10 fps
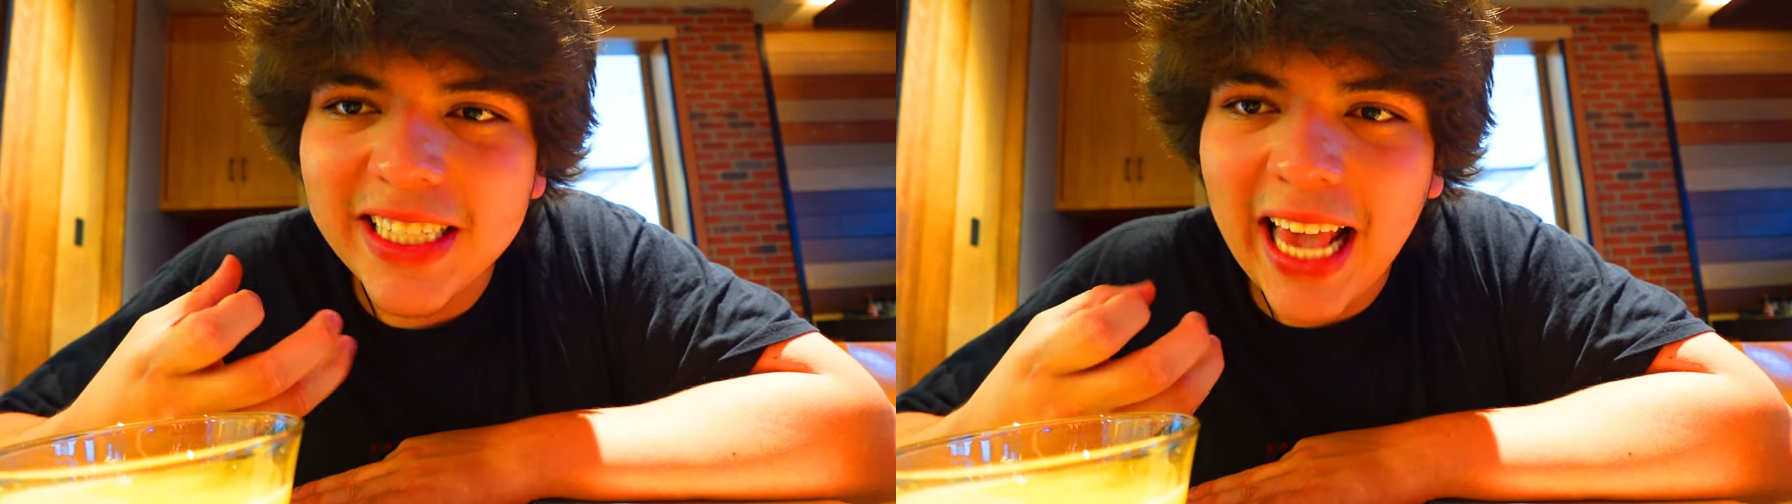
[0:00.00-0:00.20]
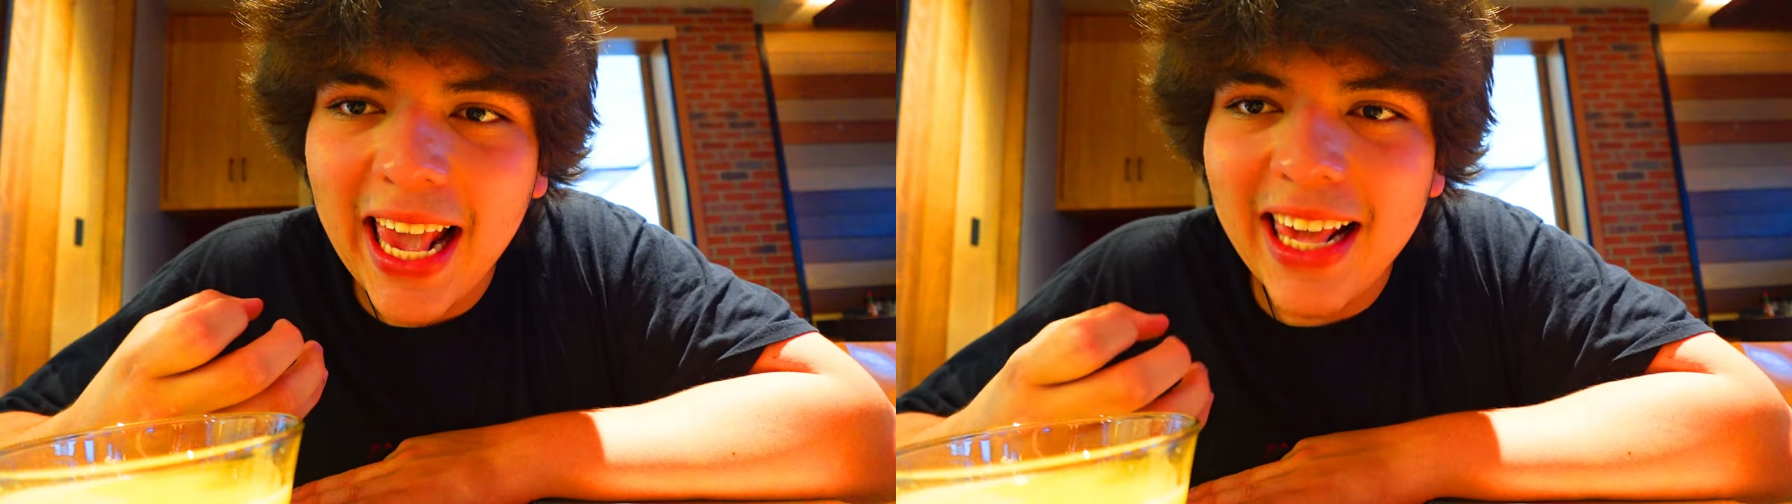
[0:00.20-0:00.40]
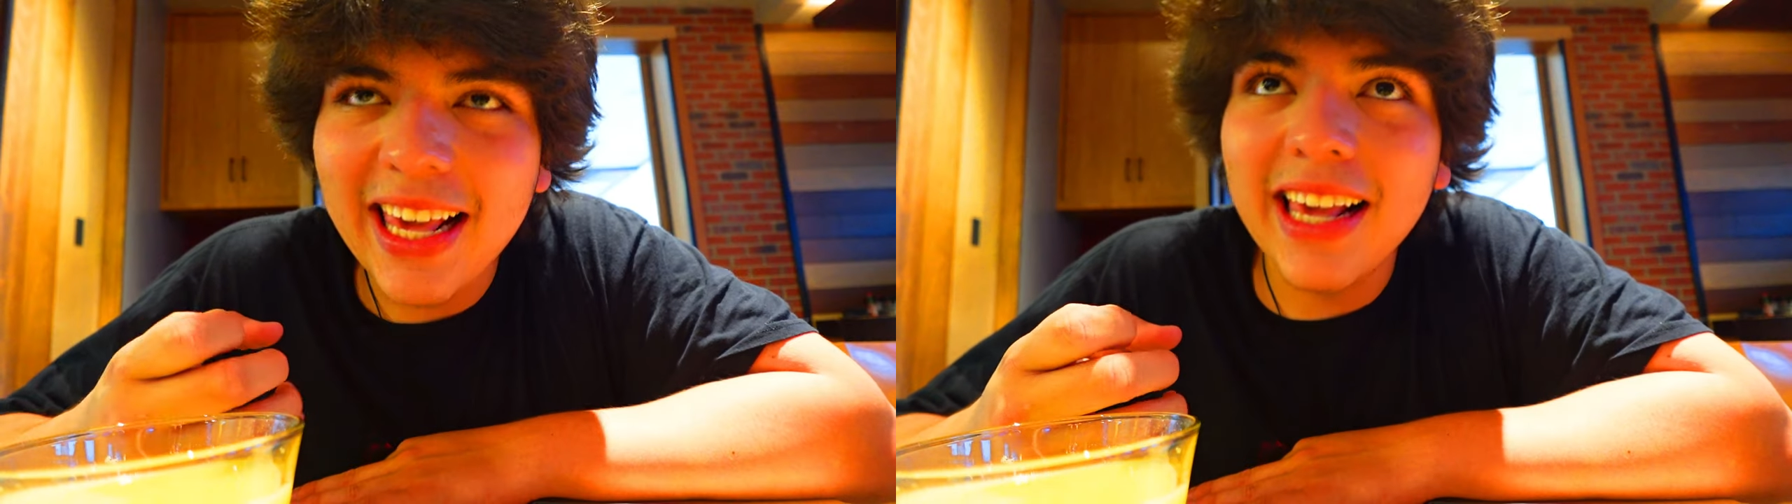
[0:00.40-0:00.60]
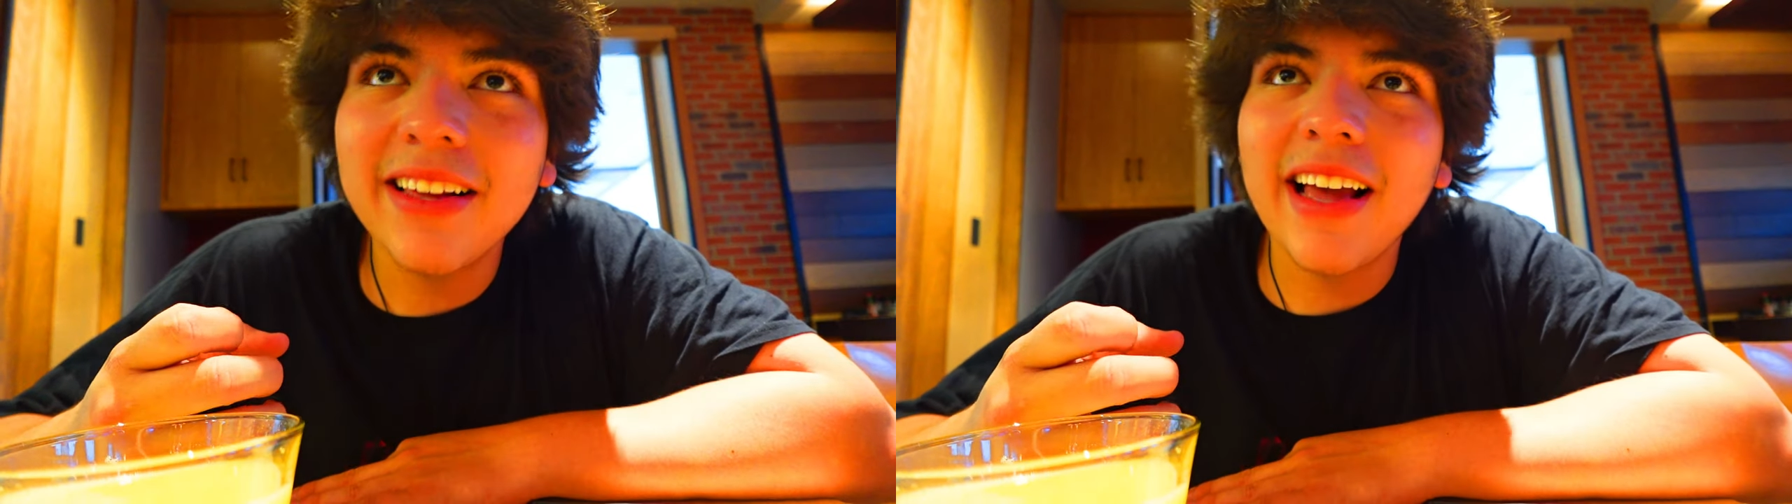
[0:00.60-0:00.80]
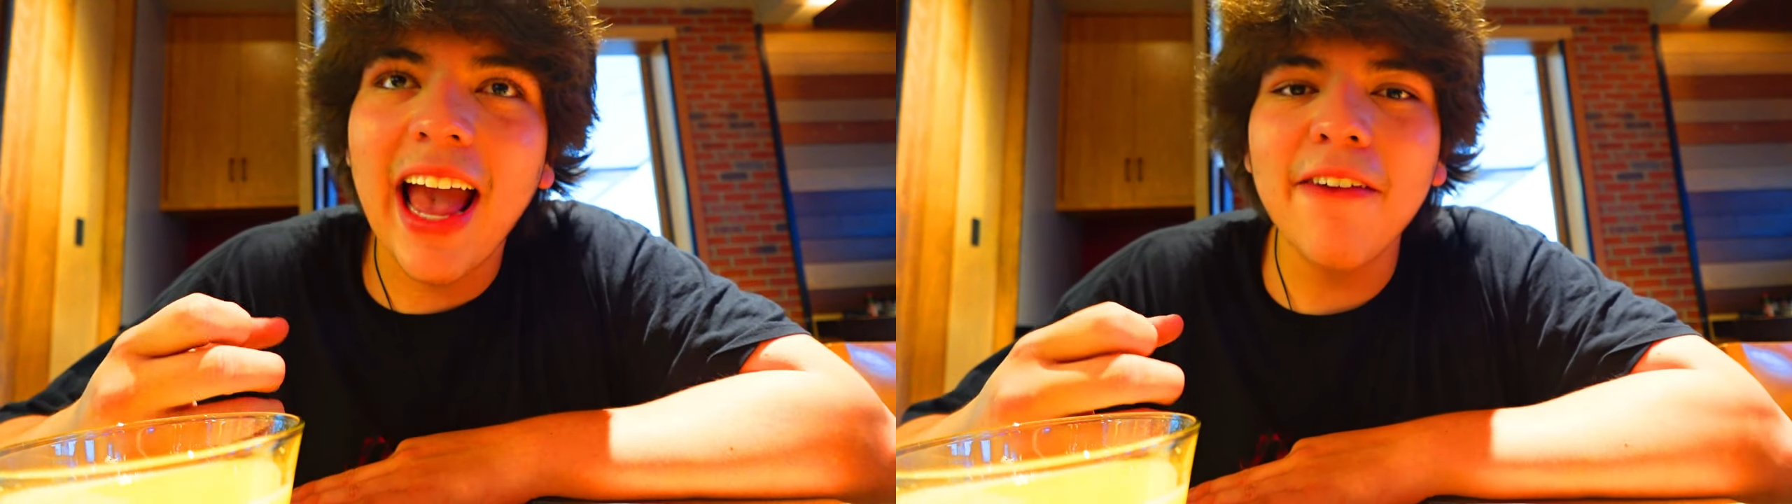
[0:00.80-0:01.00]
tangy
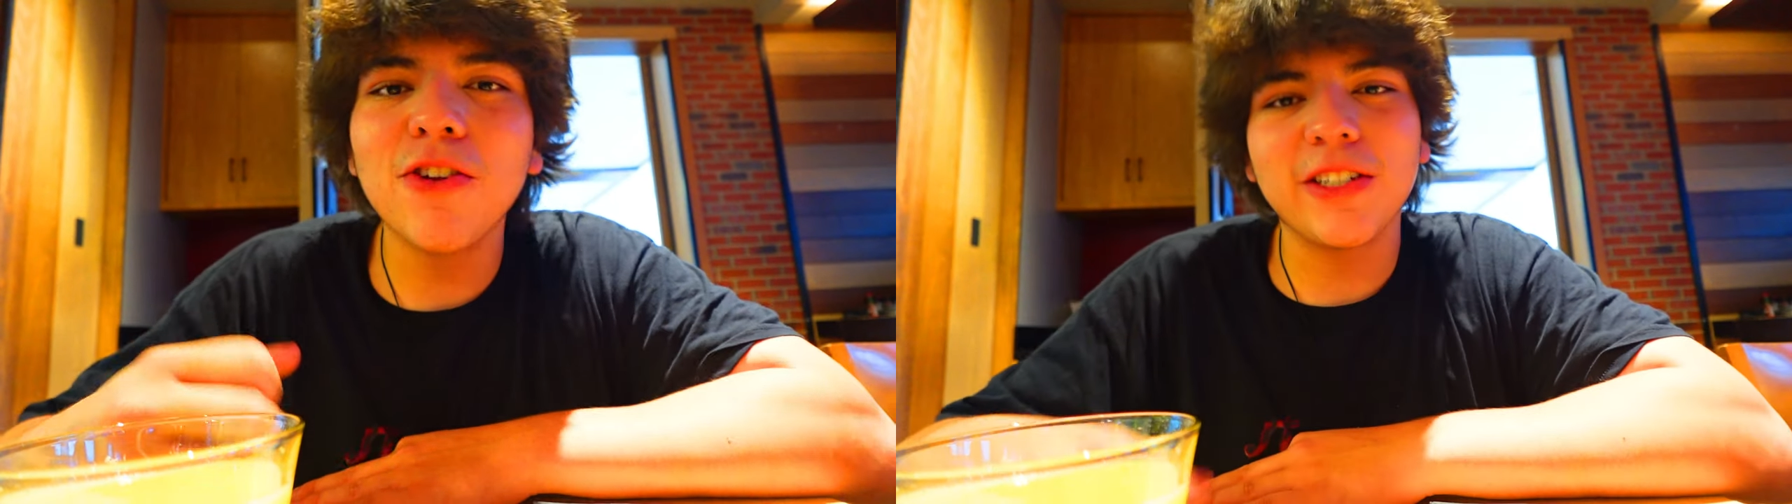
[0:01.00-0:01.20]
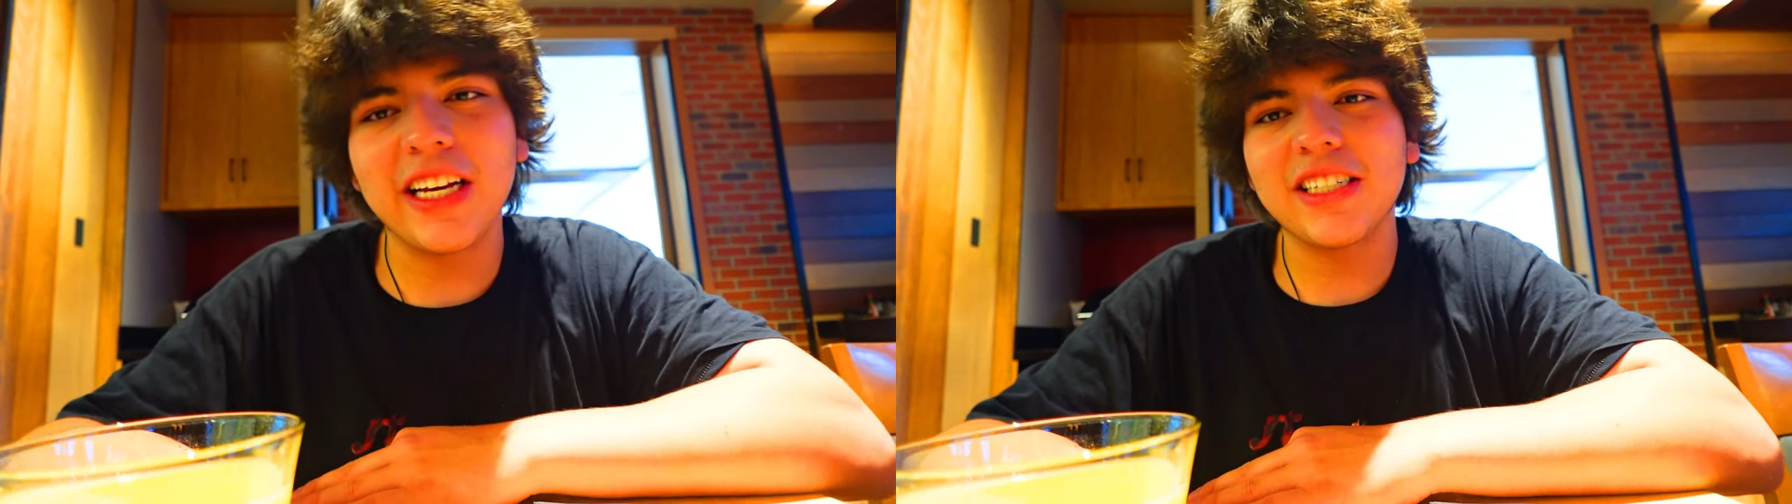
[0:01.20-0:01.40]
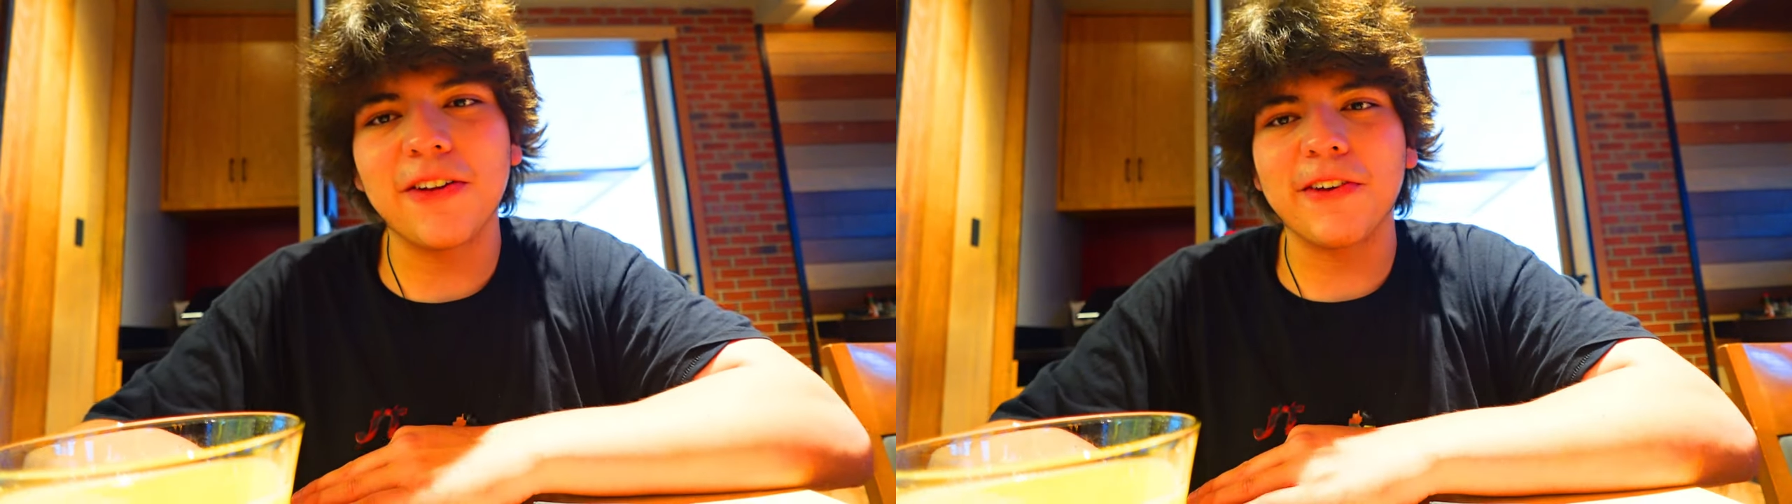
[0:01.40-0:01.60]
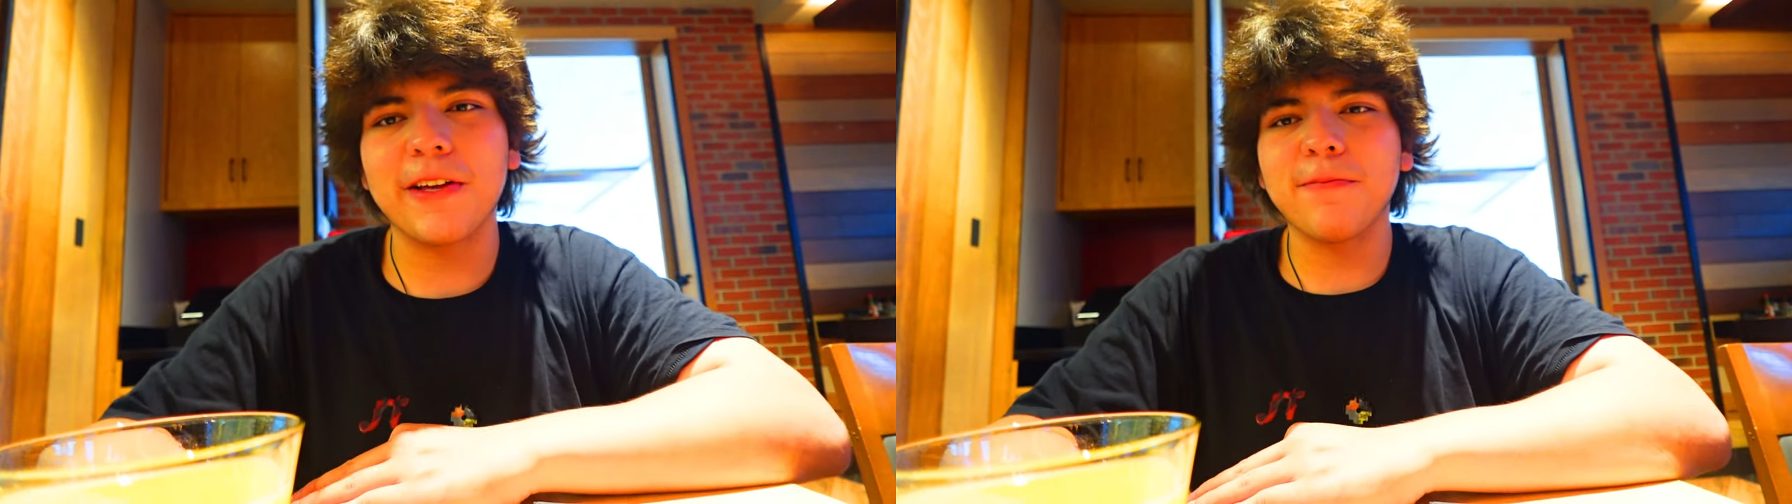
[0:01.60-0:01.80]
aftertaste of it.